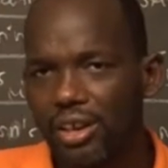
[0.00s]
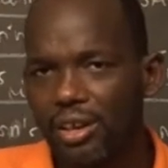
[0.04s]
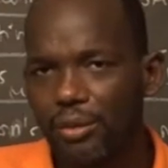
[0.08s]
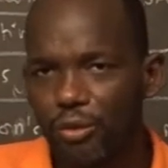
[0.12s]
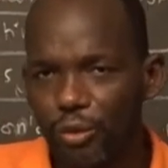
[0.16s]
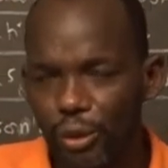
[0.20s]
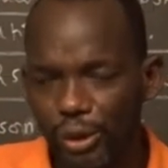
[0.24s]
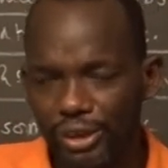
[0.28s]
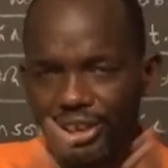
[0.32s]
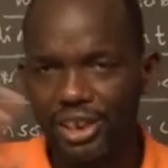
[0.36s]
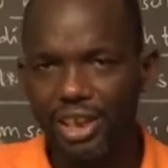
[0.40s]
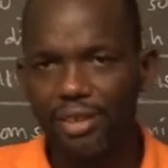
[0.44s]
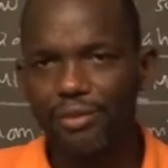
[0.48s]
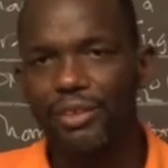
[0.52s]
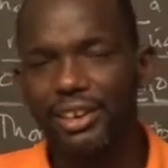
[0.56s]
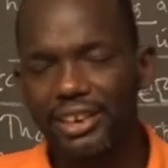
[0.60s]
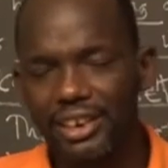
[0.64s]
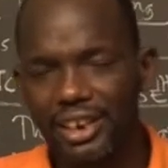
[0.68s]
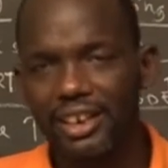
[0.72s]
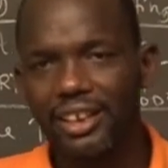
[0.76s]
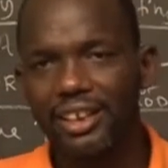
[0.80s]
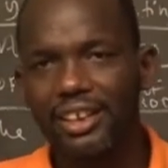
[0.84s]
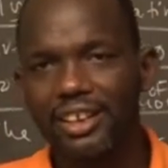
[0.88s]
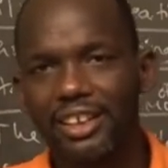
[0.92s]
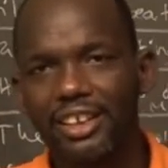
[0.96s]
whatever
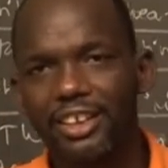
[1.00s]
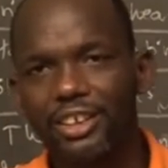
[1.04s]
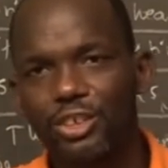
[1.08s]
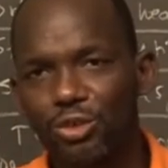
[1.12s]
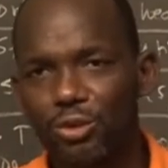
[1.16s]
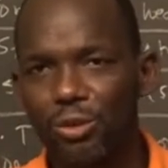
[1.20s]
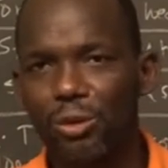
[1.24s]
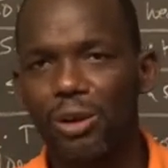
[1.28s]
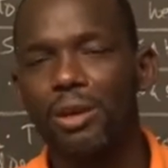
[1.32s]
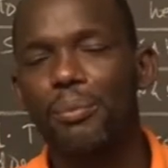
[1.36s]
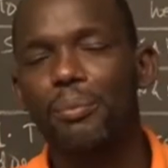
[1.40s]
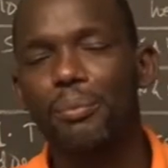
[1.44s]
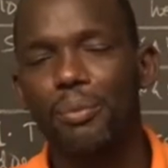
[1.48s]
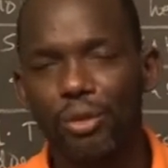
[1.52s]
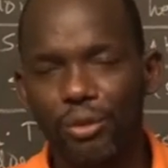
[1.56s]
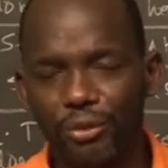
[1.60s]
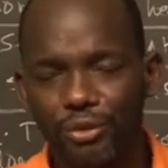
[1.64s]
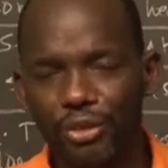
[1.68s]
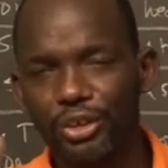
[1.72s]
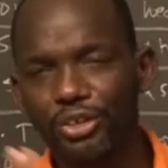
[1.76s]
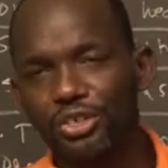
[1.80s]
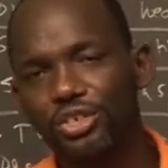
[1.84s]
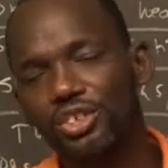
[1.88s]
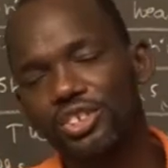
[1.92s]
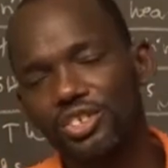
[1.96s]
the you are
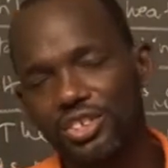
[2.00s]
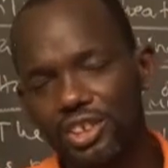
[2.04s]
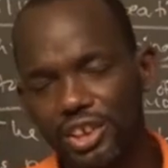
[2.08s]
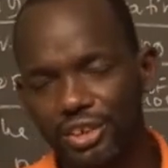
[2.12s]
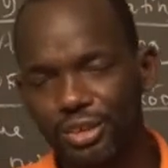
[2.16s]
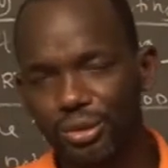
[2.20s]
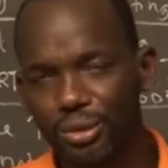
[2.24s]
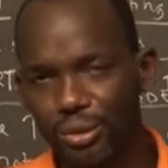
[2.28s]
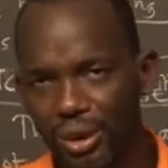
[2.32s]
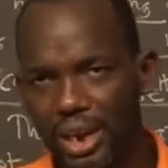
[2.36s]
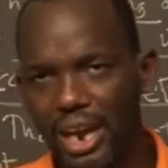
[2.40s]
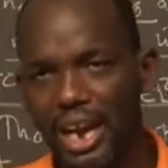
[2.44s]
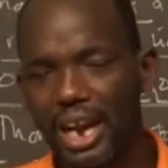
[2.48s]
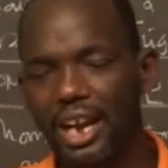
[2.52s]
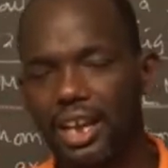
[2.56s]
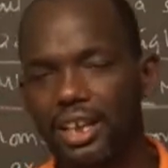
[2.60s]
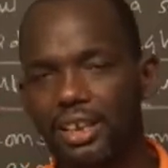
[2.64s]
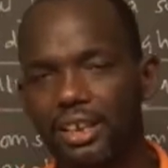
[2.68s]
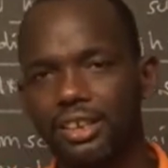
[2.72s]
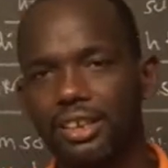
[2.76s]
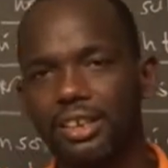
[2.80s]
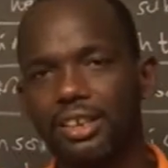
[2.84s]
professions that you are.